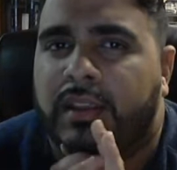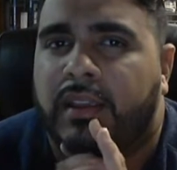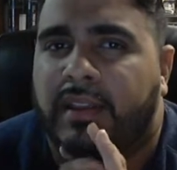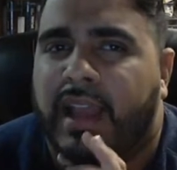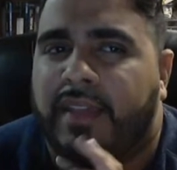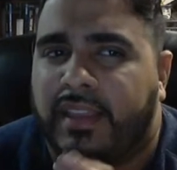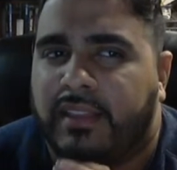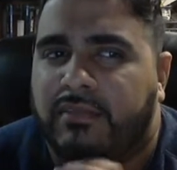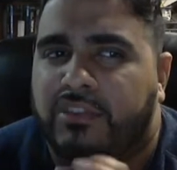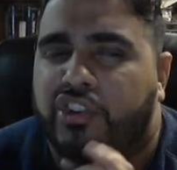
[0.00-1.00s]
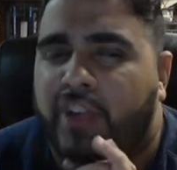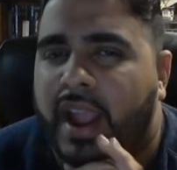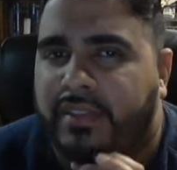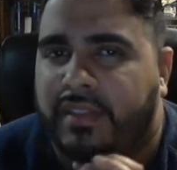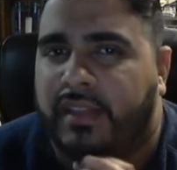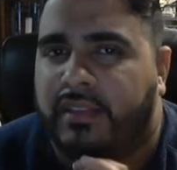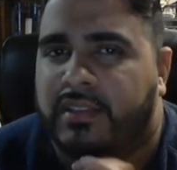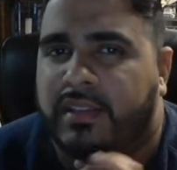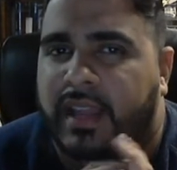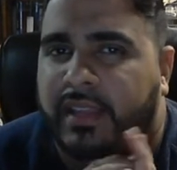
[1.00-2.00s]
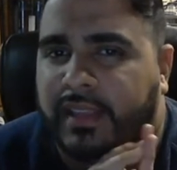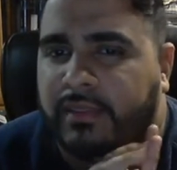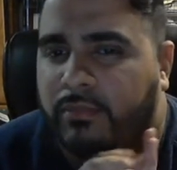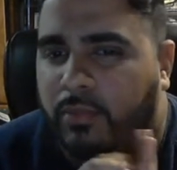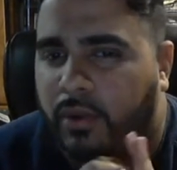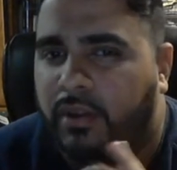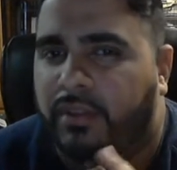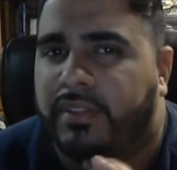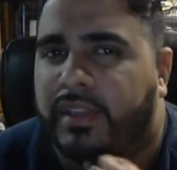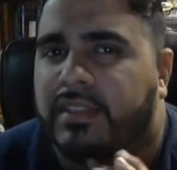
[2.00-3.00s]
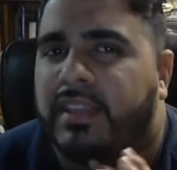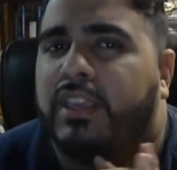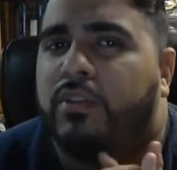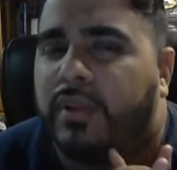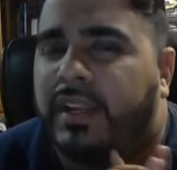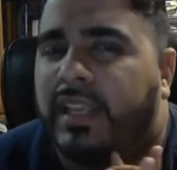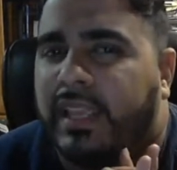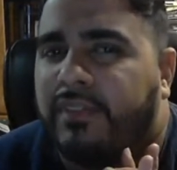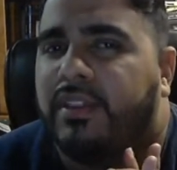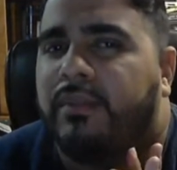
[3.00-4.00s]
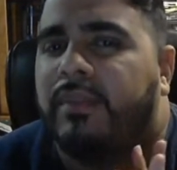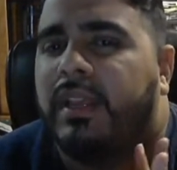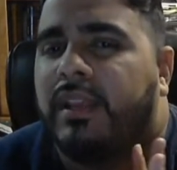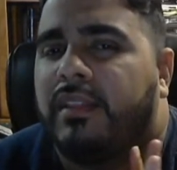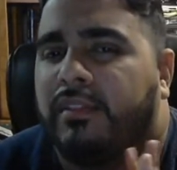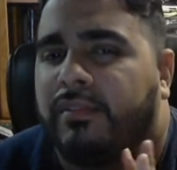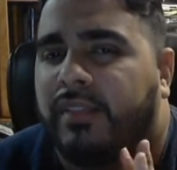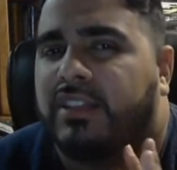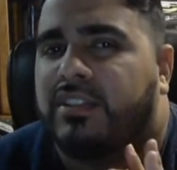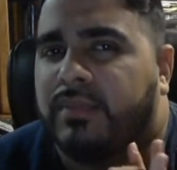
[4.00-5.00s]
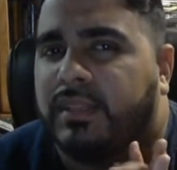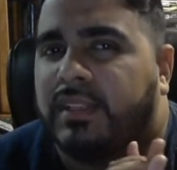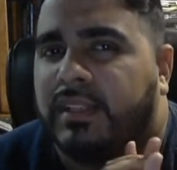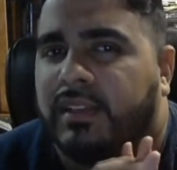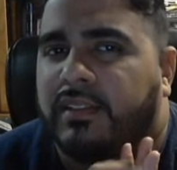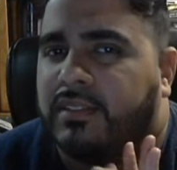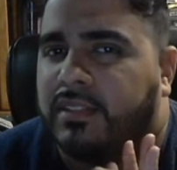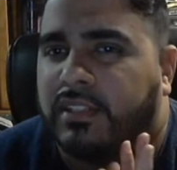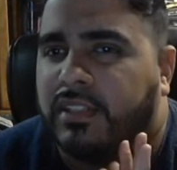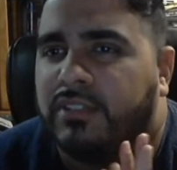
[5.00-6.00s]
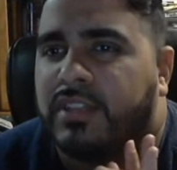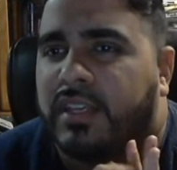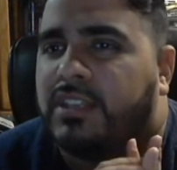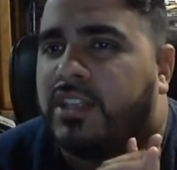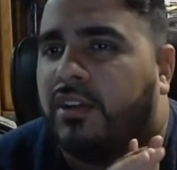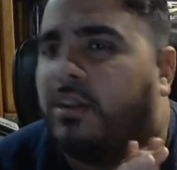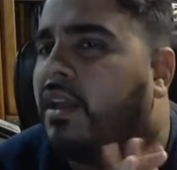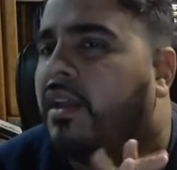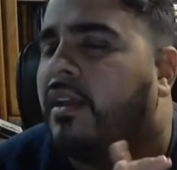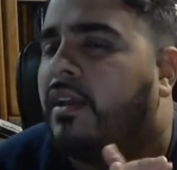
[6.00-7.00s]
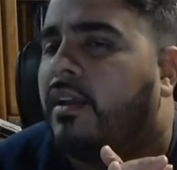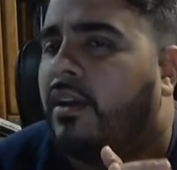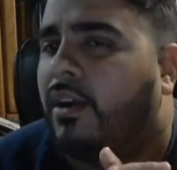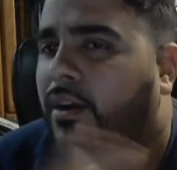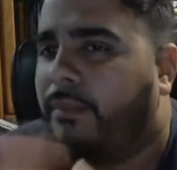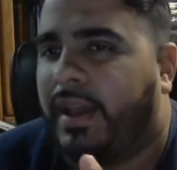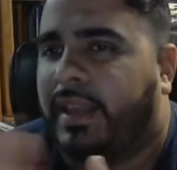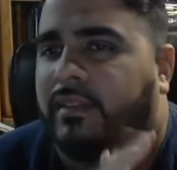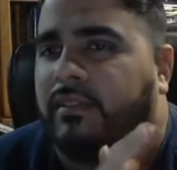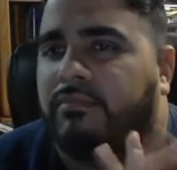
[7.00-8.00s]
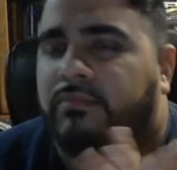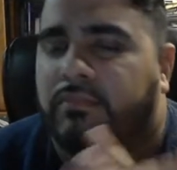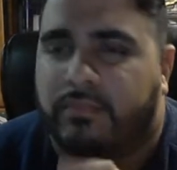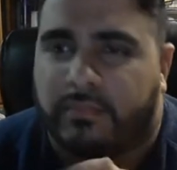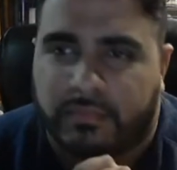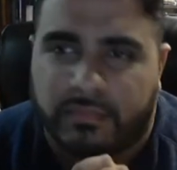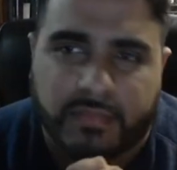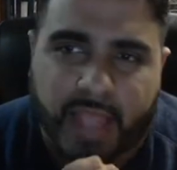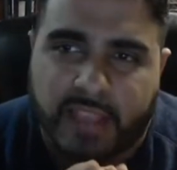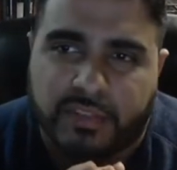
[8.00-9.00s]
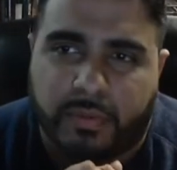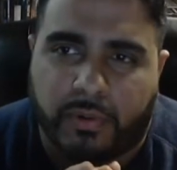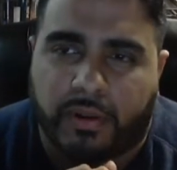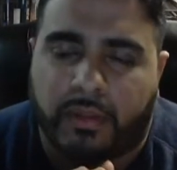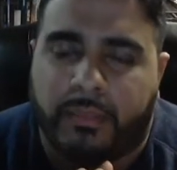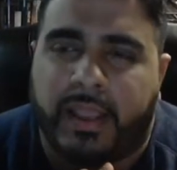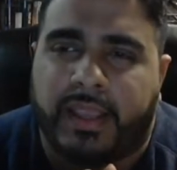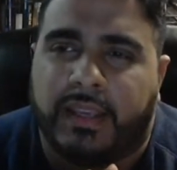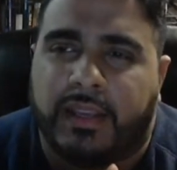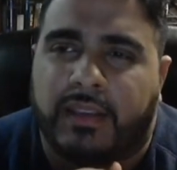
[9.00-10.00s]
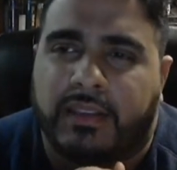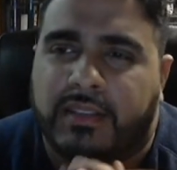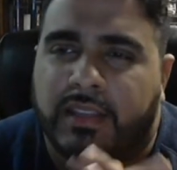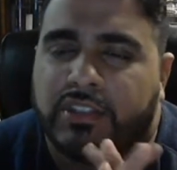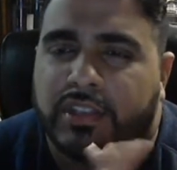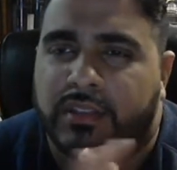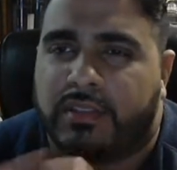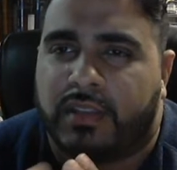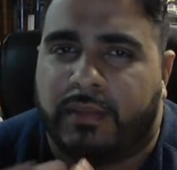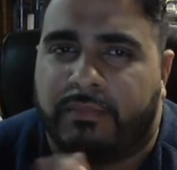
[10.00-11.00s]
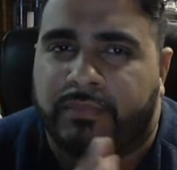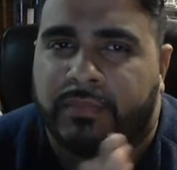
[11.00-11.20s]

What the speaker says: and how they track things and how they work on things. Like, you want to give them the flexibility to use it. So on my dashboard, on my extensions, on